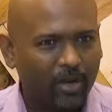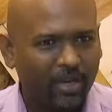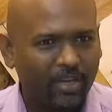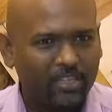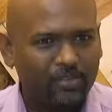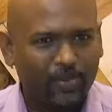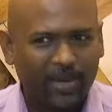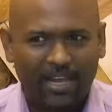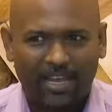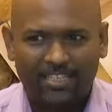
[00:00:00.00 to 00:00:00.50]

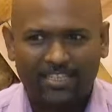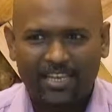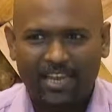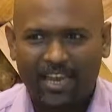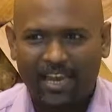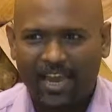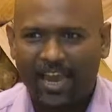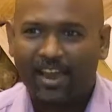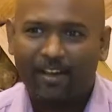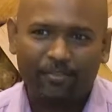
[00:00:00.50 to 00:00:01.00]
means when I
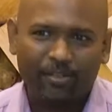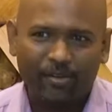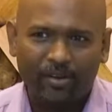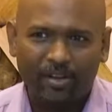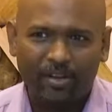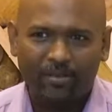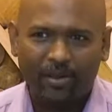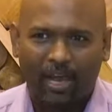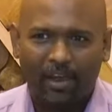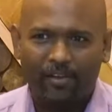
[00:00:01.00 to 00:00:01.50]
say I have
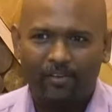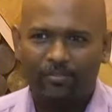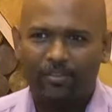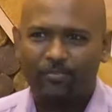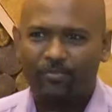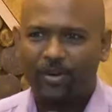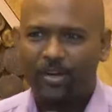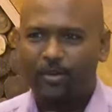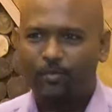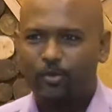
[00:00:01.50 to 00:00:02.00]
the, I have the
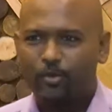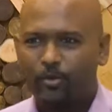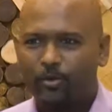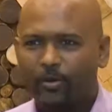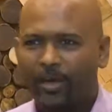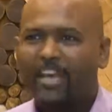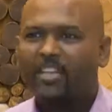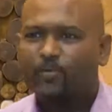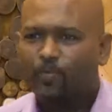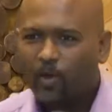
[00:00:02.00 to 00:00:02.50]
freedom
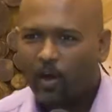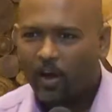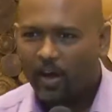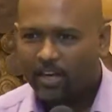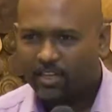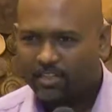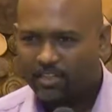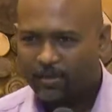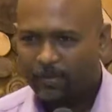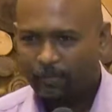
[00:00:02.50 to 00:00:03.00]
to
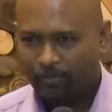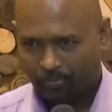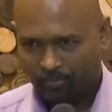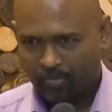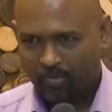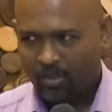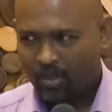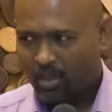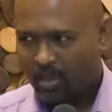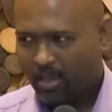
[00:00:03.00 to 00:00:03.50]
exploit.
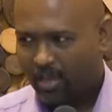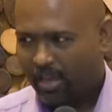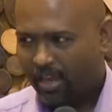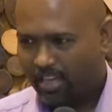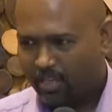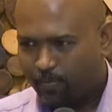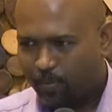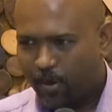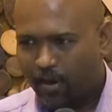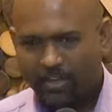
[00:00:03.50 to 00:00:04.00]

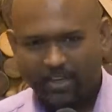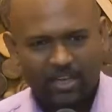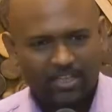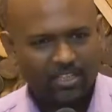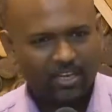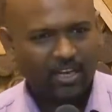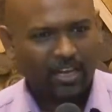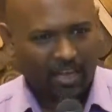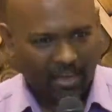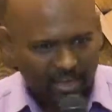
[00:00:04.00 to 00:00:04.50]

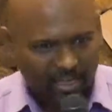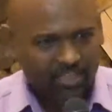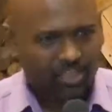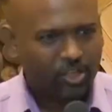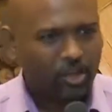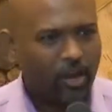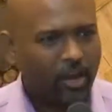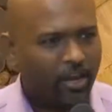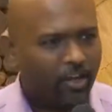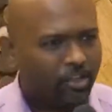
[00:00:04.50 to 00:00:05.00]
Exploitation
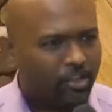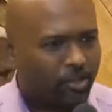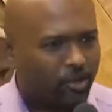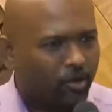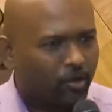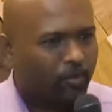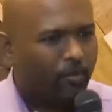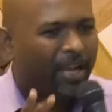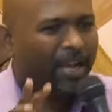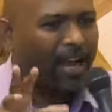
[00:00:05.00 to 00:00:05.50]
is going
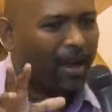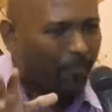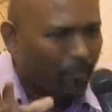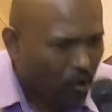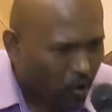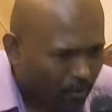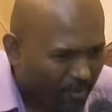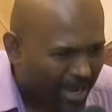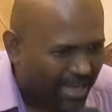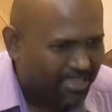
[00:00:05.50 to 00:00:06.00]
to become
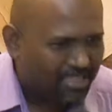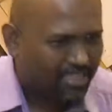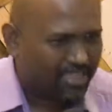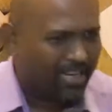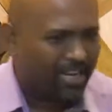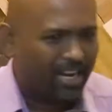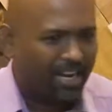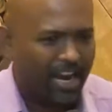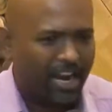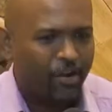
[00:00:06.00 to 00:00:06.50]
your
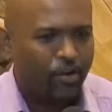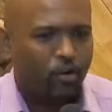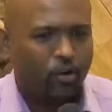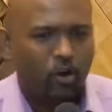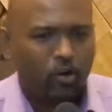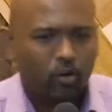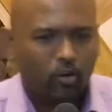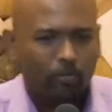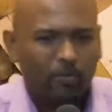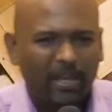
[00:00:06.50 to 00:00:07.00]
master, and you're
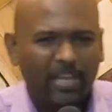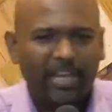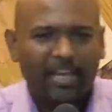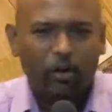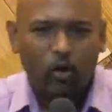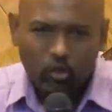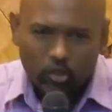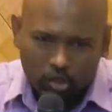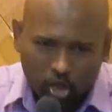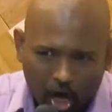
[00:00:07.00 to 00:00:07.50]
going to be
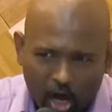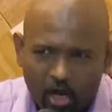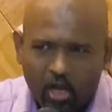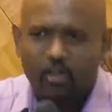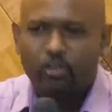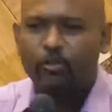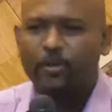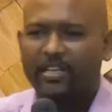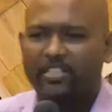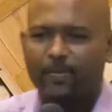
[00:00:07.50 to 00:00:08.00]
hooked
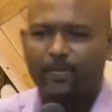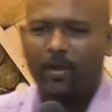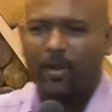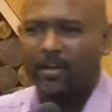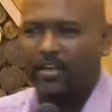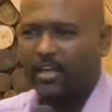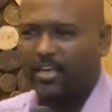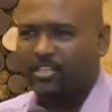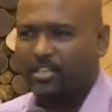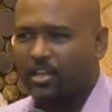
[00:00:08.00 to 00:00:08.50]
on to
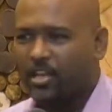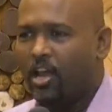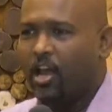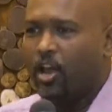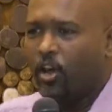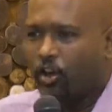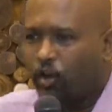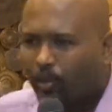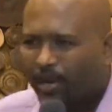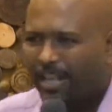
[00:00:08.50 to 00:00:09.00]
exploitation.
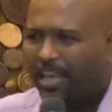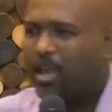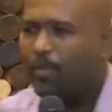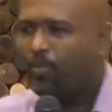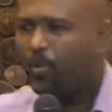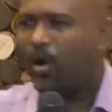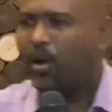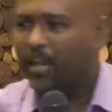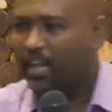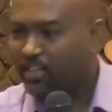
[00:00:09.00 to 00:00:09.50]
You will
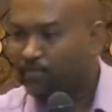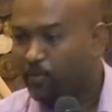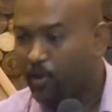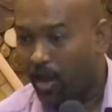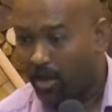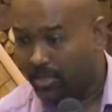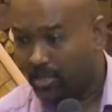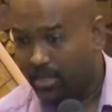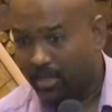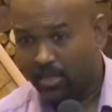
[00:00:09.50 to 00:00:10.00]
keep on
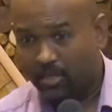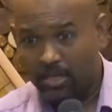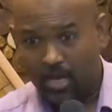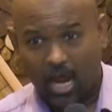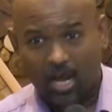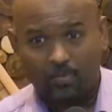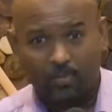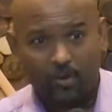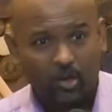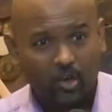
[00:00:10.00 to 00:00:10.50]
exploiting,
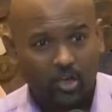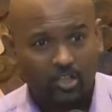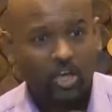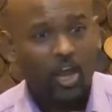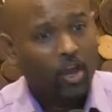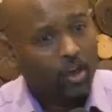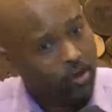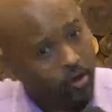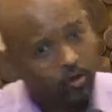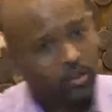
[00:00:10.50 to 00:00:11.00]
not because
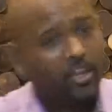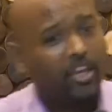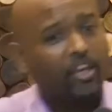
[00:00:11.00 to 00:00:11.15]
you